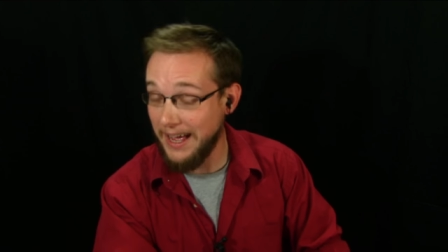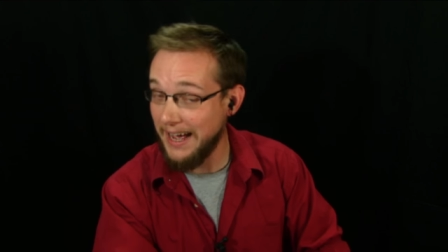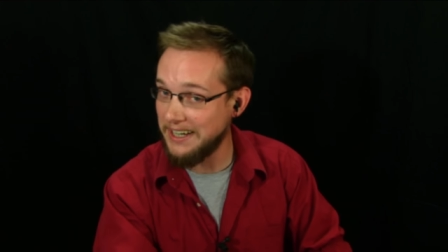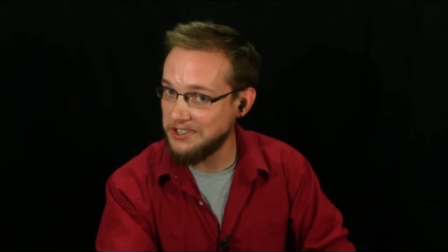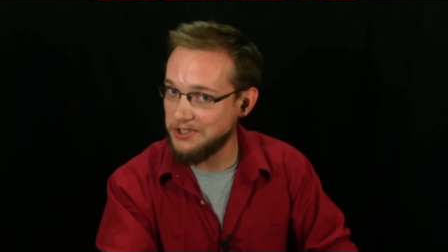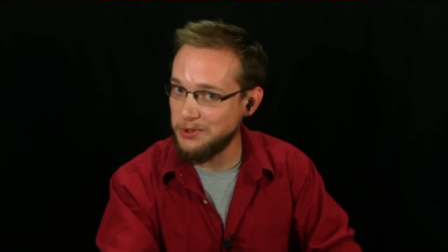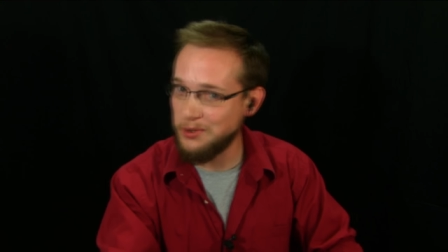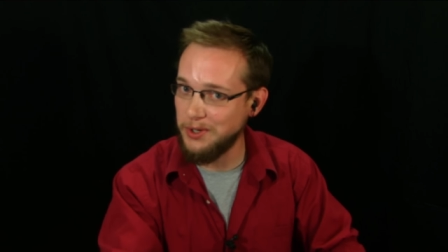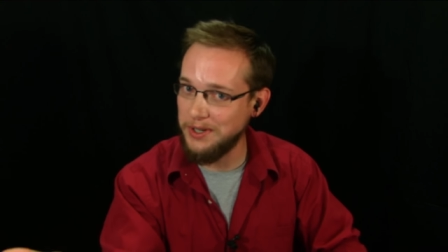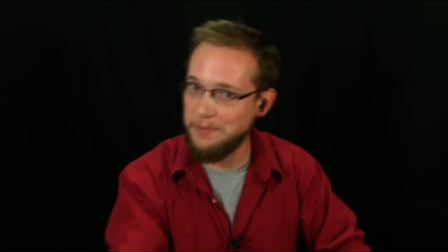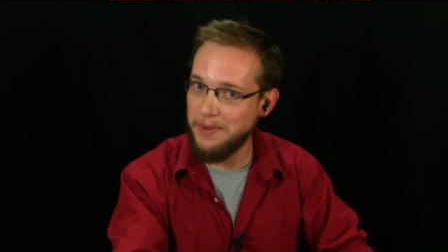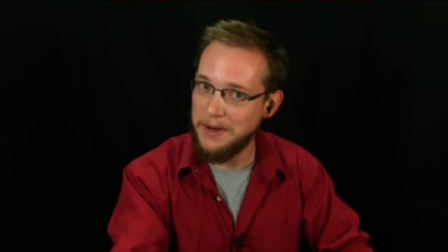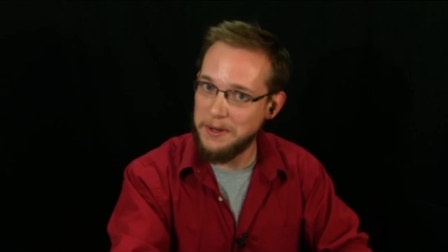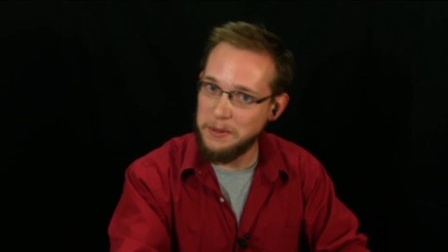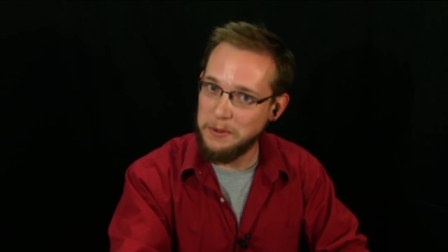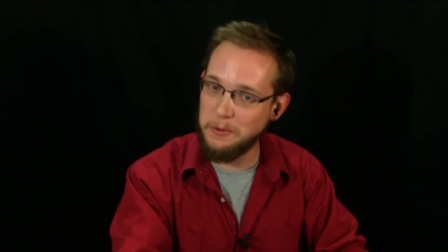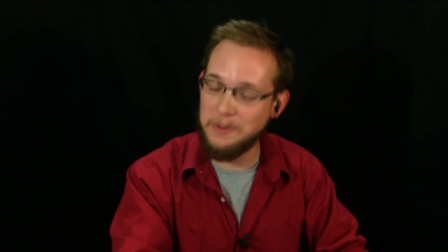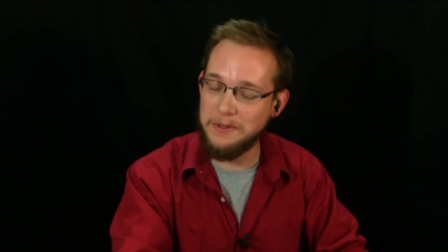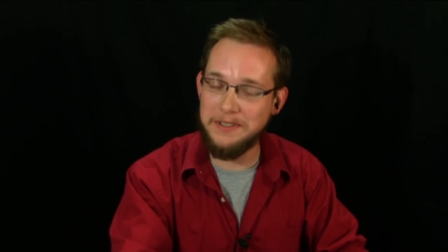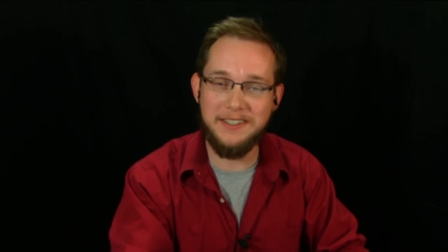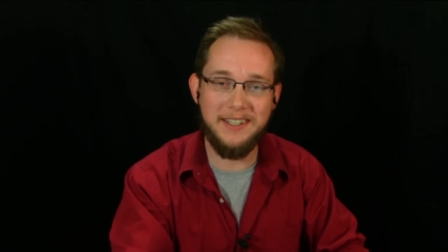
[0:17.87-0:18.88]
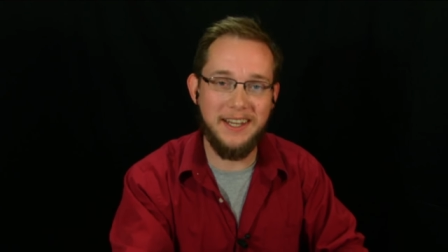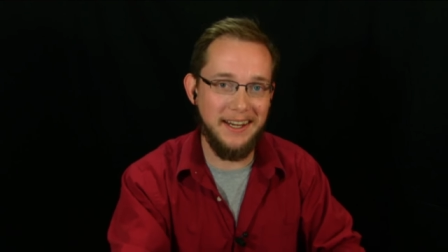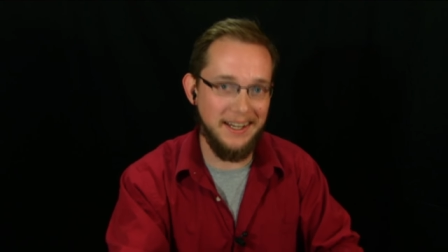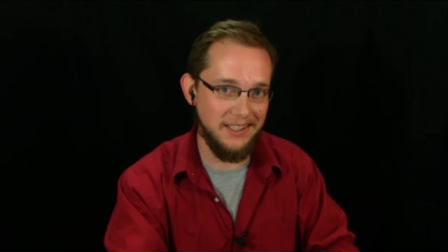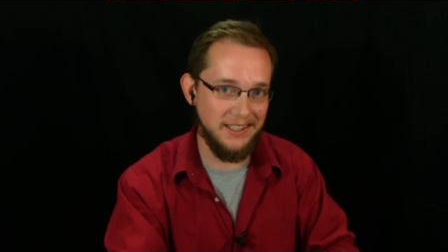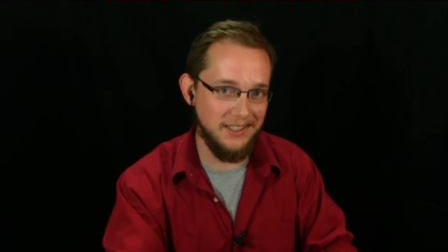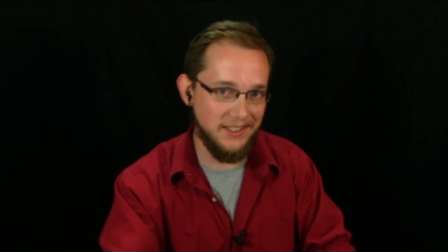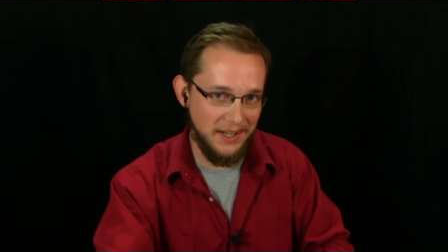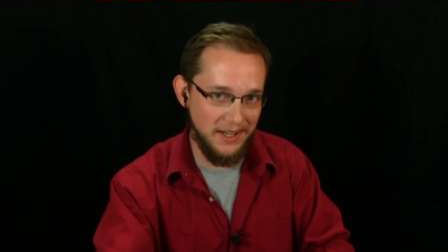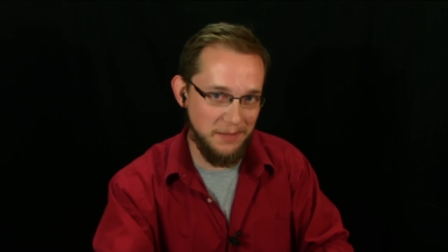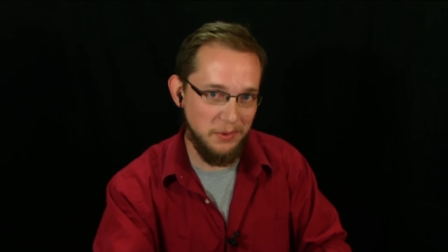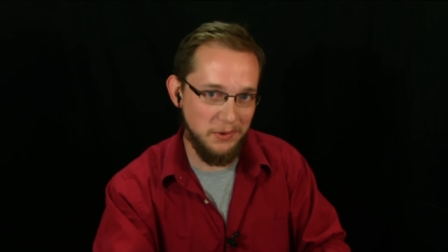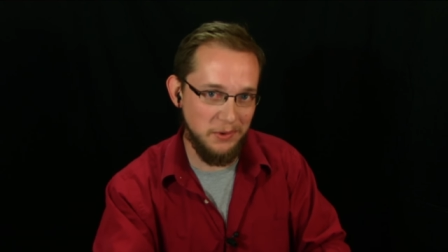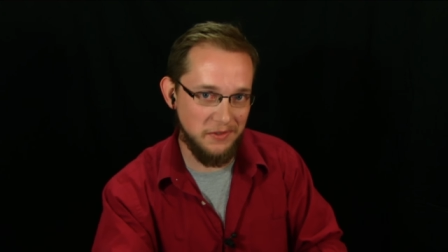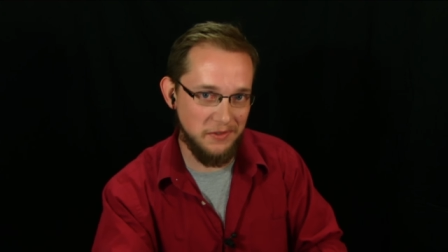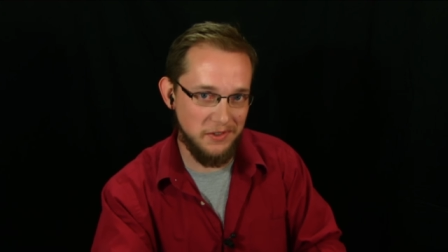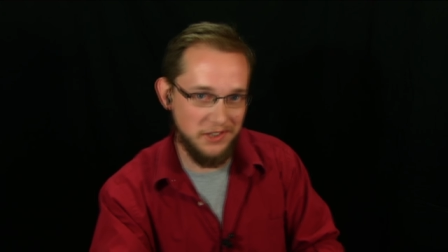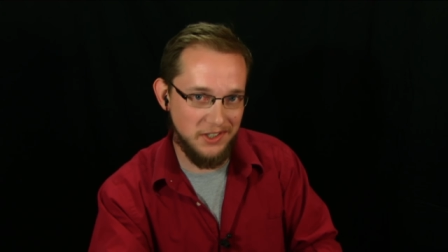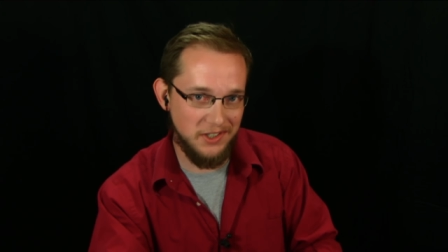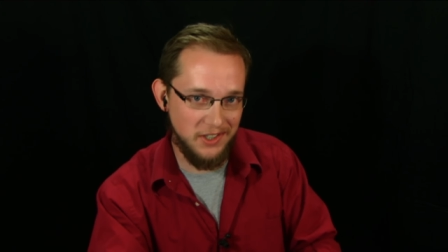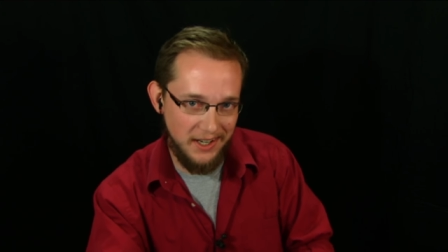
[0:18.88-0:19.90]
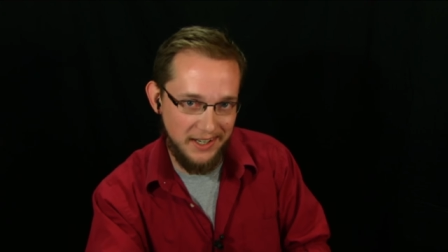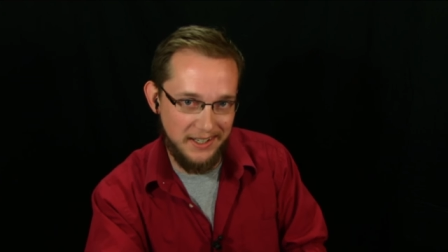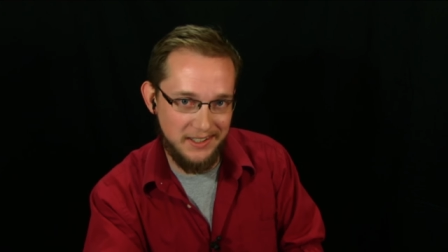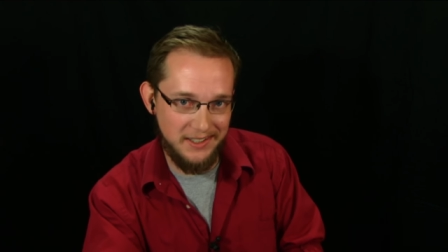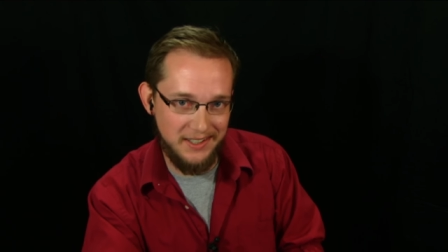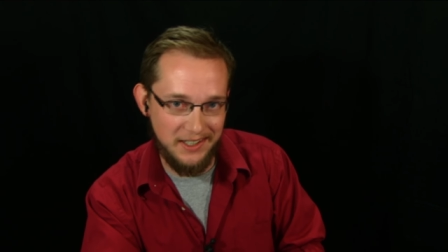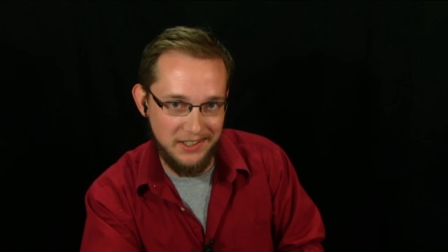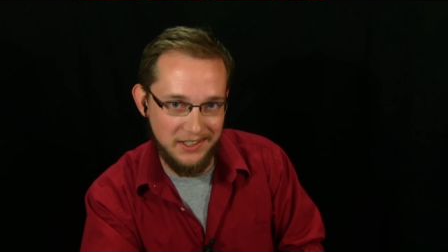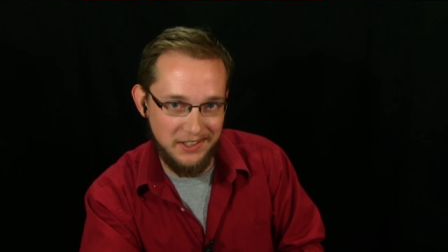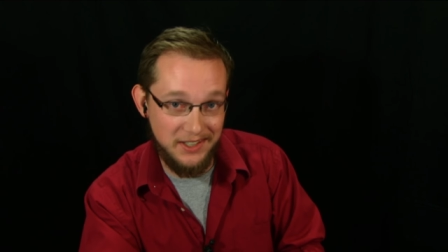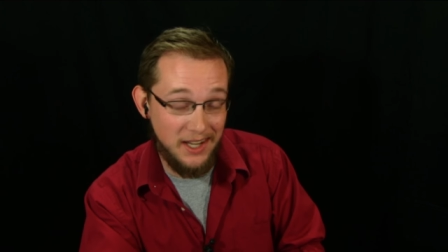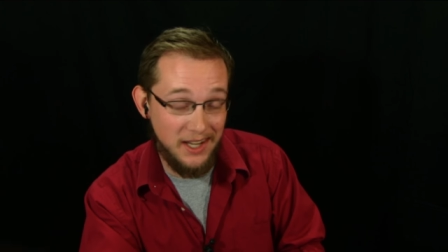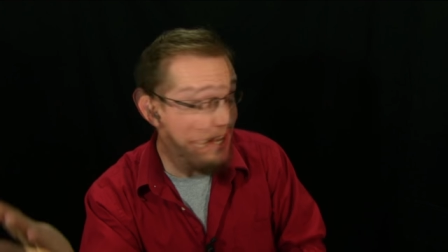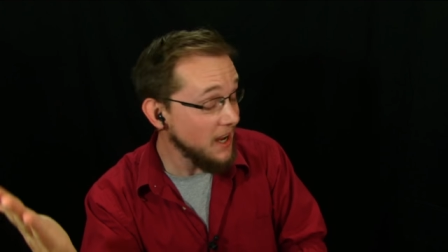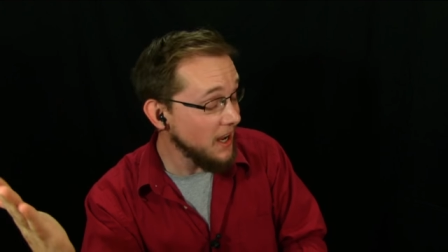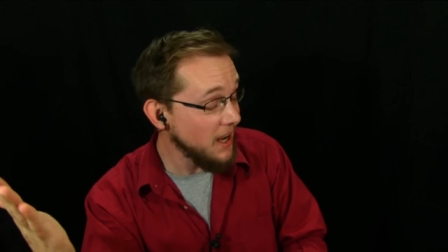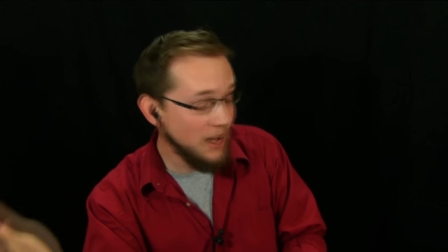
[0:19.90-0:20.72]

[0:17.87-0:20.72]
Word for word: asteroid Bennu and taking samples for scientists,